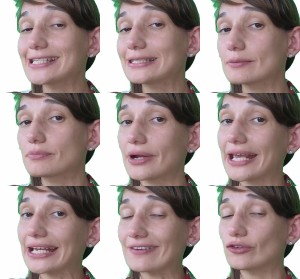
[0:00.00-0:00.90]
city
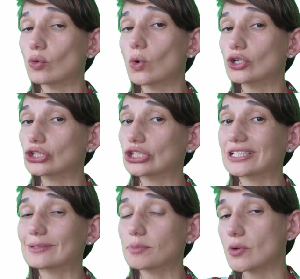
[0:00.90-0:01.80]
break, if you want
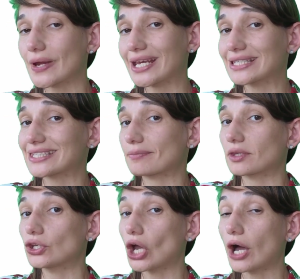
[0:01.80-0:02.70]
to experience
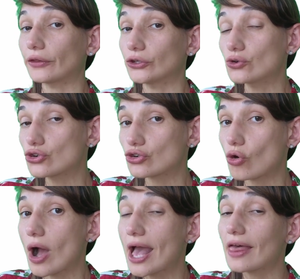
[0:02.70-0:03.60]
something
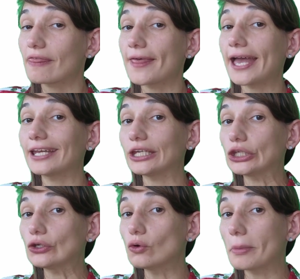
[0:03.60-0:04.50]
unusual, then
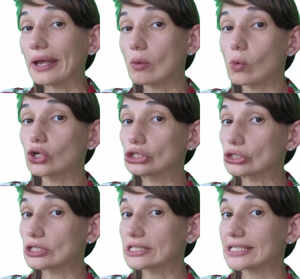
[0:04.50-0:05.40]
you may
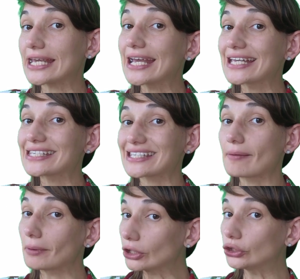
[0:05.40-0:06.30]
want to see
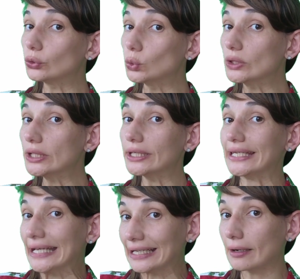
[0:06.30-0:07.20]
some
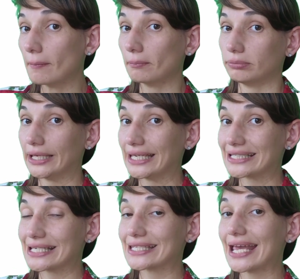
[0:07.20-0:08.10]
unique
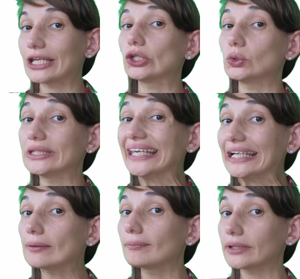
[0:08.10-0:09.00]
places. And
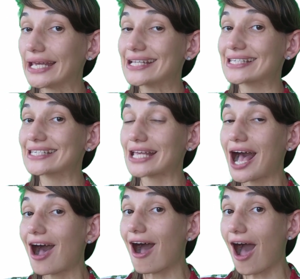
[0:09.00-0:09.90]
unique places
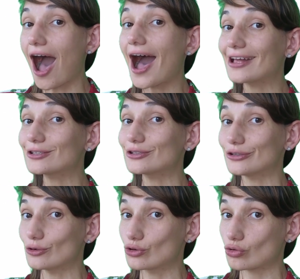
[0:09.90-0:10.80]
are
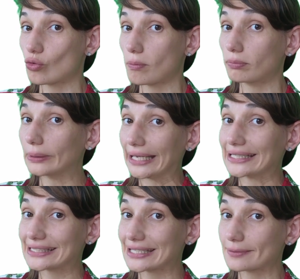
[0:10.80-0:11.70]
unusual
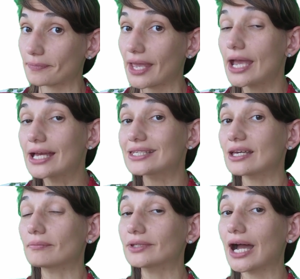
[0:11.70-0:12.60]
places.
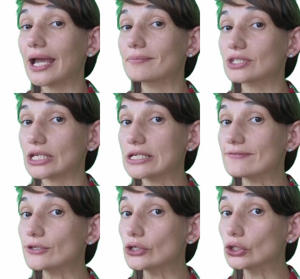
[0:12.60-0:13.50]
Sometimes
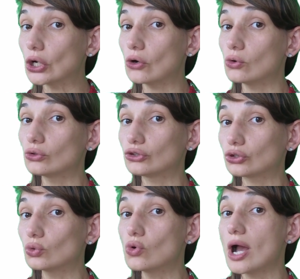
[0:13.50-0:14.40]
if you go
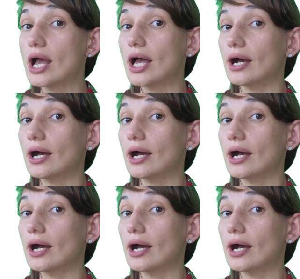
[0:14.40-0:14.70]
to